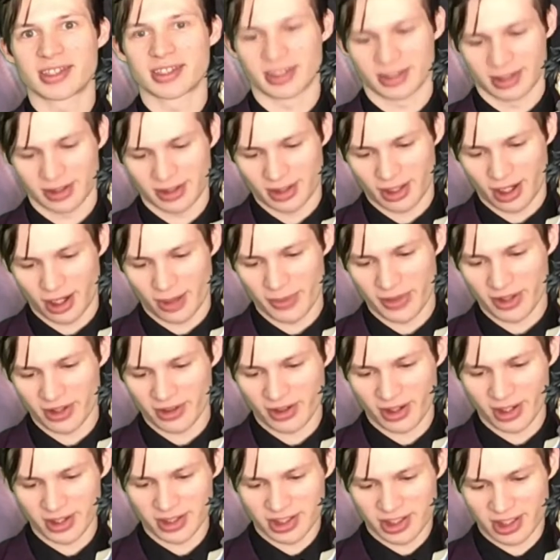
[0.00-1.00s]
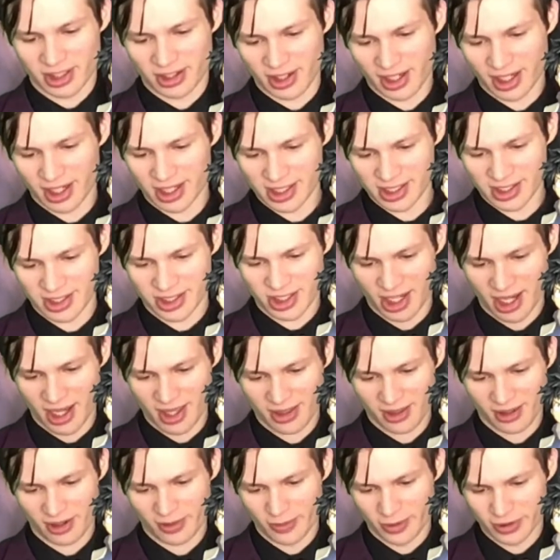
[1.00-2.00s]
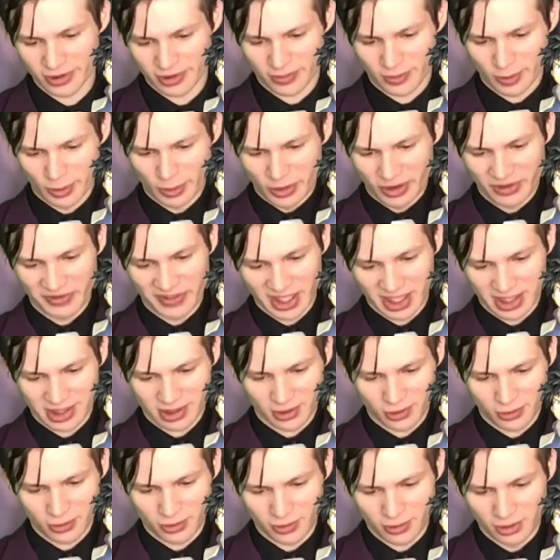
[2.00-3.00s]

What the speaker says: comes across Shigaraki's chest, almost removing his whole